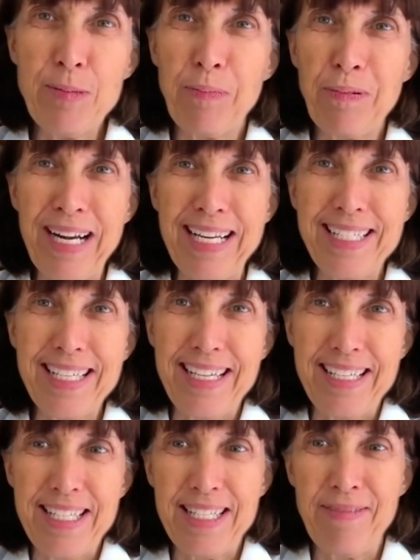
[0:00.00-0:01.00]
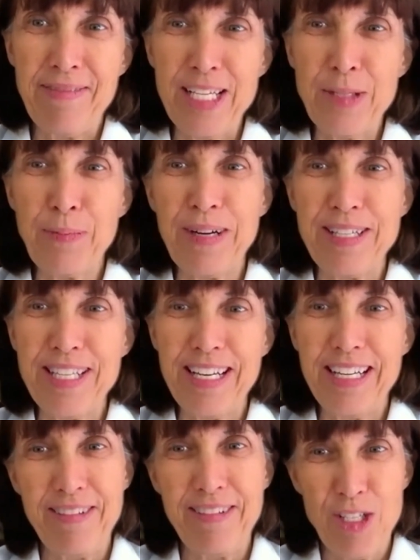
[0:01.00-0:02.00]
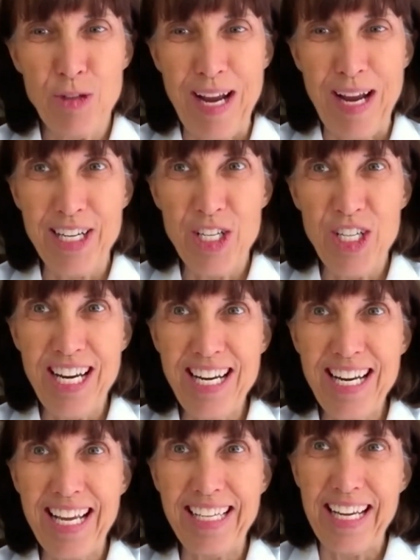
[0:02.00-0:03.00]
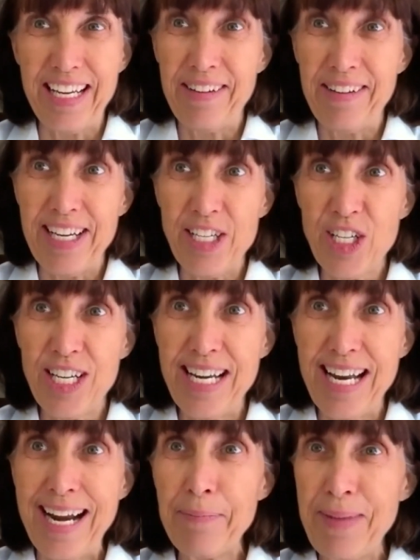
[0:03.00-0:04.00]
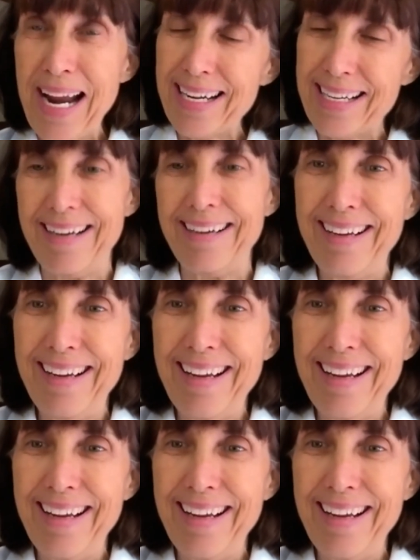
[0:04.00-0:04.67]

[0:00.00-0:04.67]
Brandon is the Vice President of Strategy and Innovation at Magnet,